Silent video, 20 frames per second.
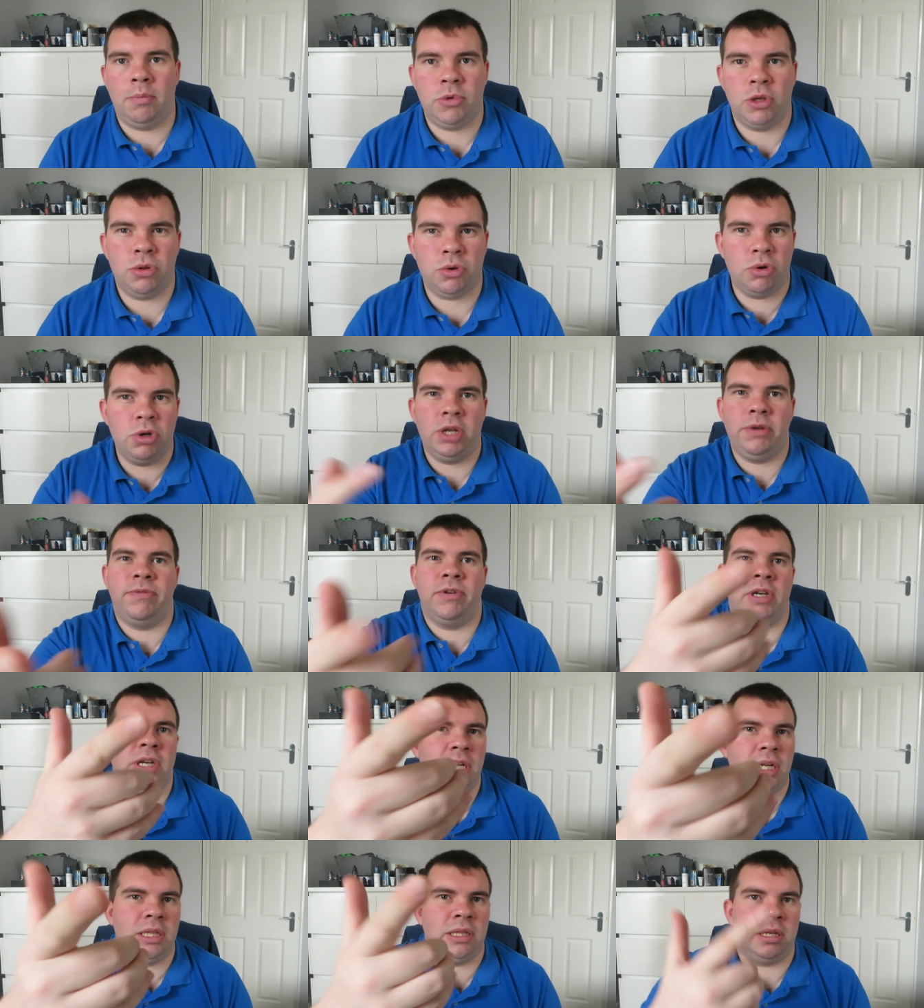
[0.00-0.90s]
You don't
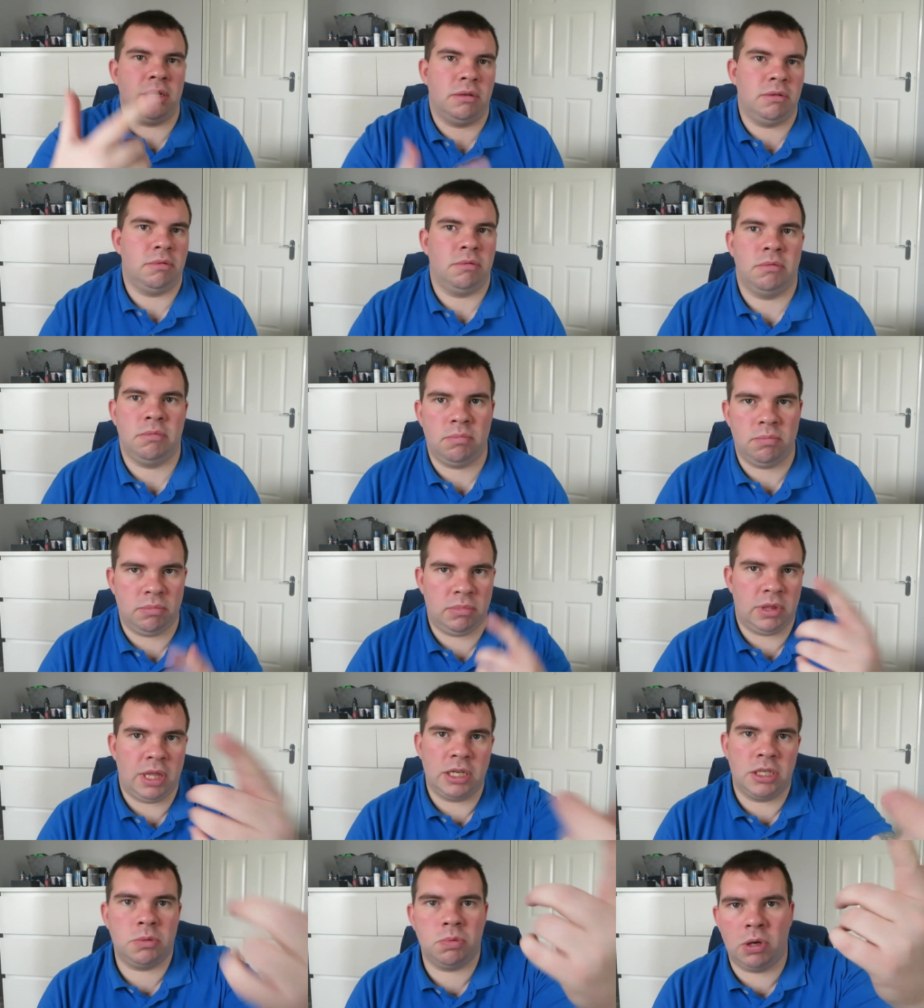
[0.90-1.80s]
even need
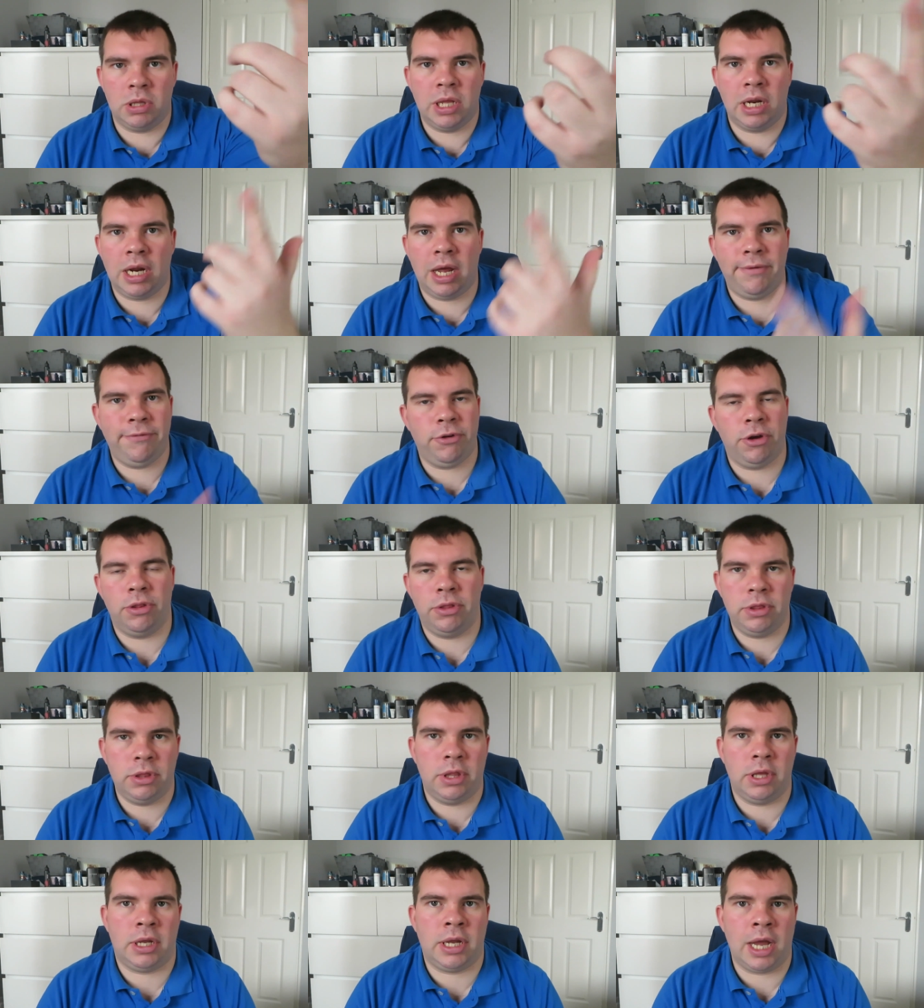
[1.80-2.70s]
this one that I've
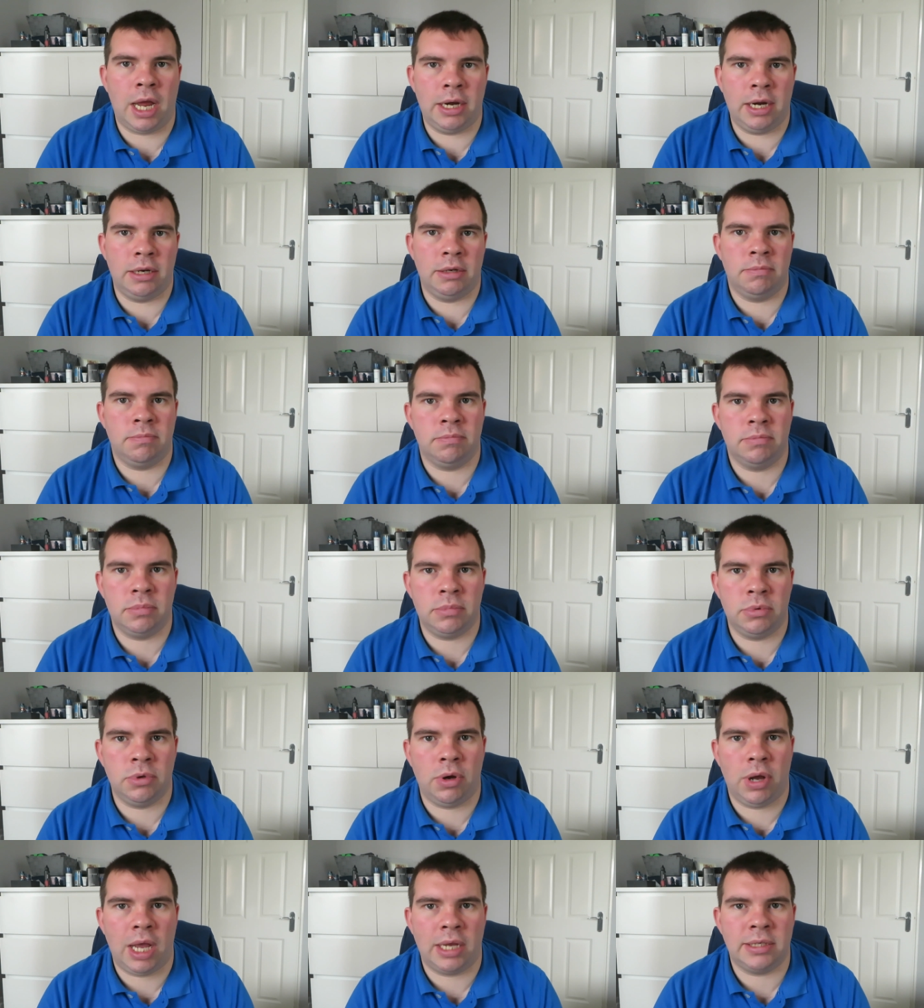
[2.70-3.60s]
got, the Canon
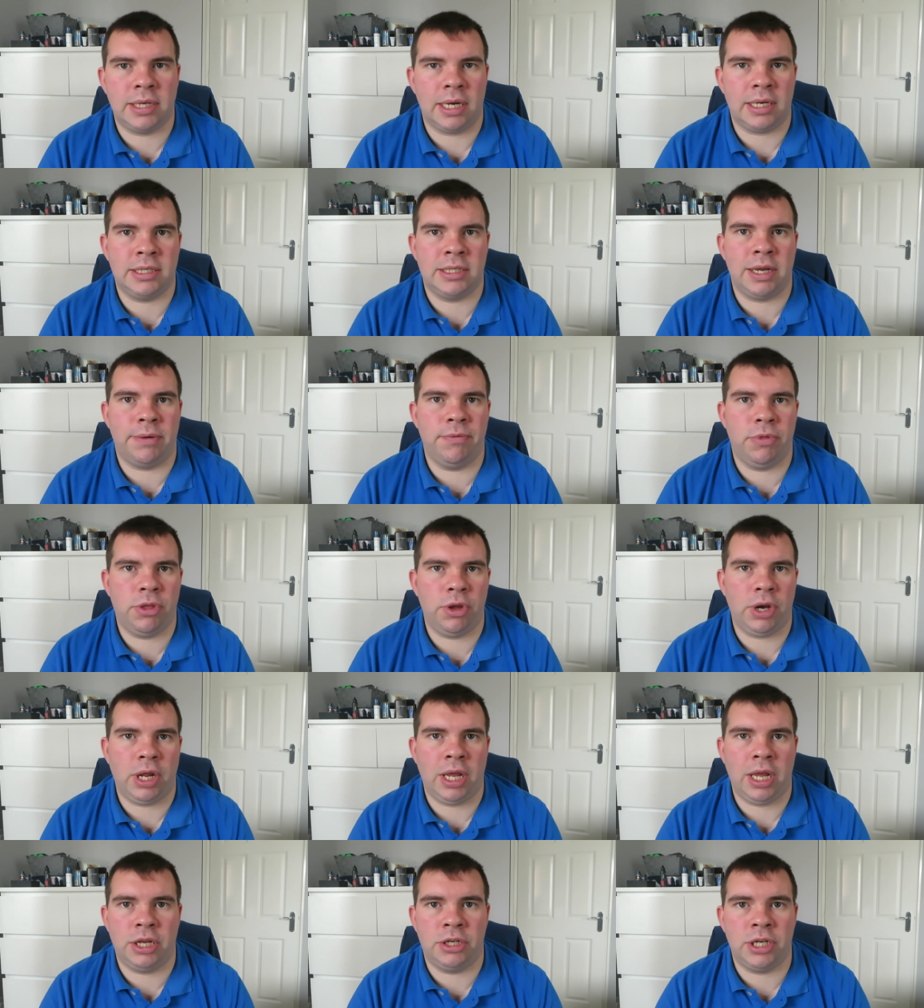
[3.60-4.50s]

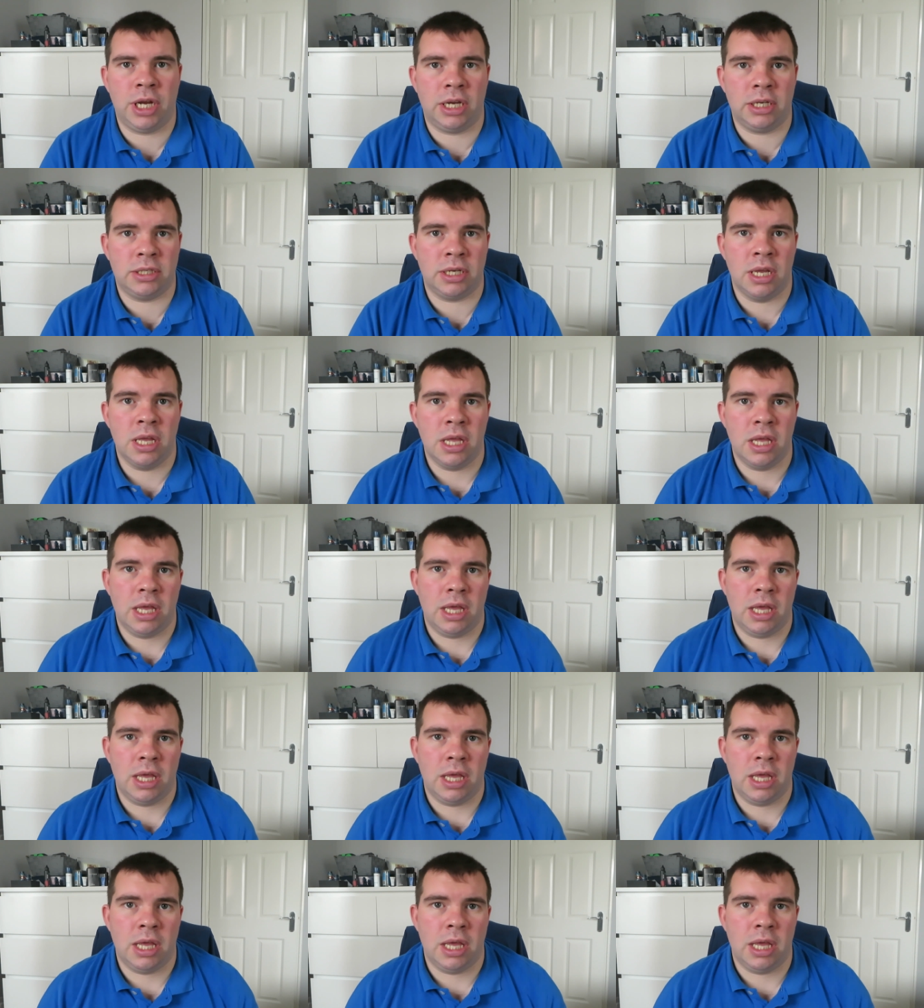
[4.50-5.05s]
SX730HS.